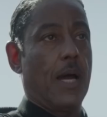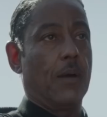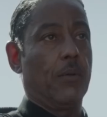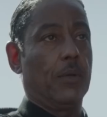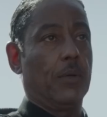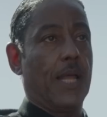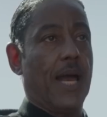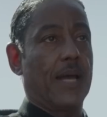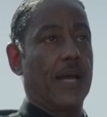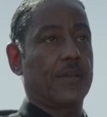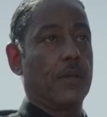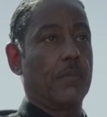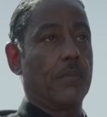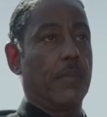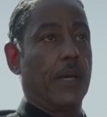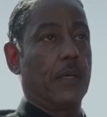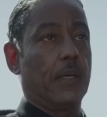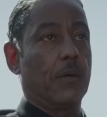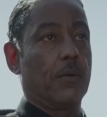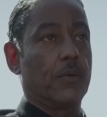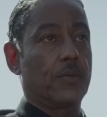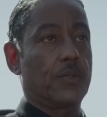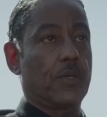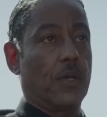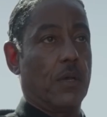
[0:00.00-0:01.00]
he
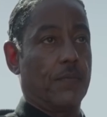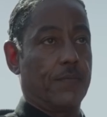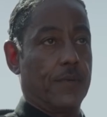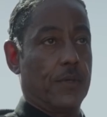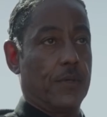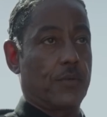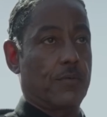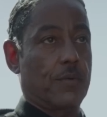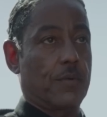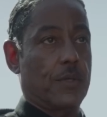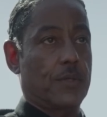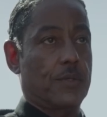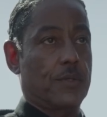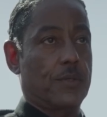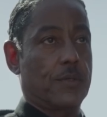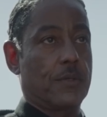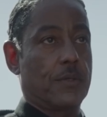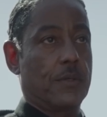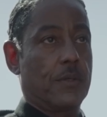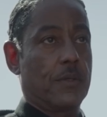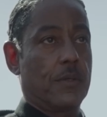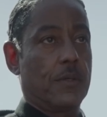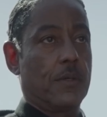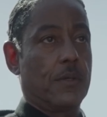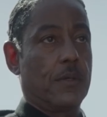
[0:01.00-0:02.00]
has, as he's always
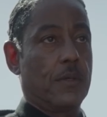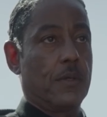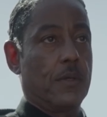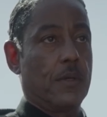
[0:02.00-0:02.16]
had,